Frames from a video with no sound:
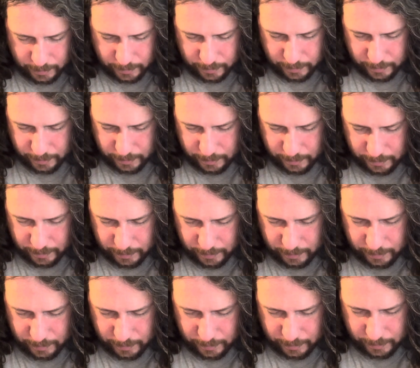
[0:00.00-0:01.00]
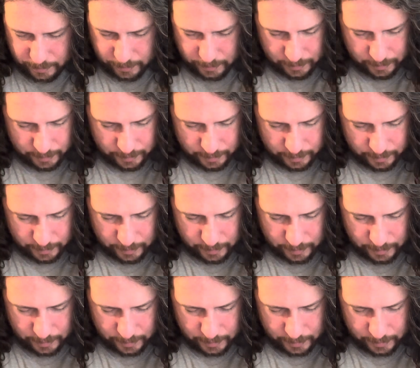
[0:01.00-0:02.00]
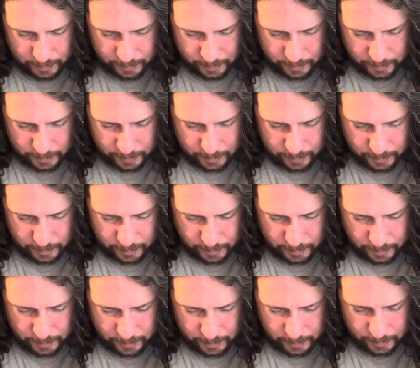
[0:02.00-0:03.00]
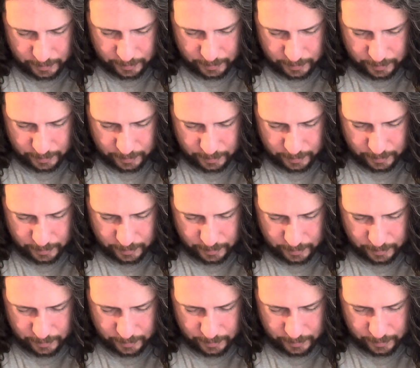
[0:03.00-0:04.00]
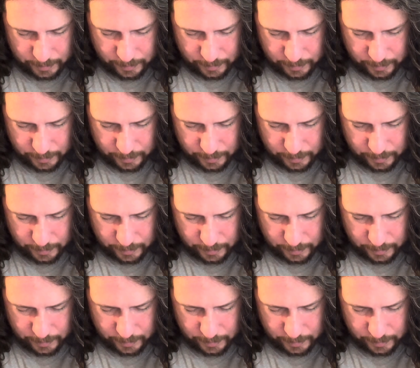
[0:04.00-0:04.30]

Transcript: (silence)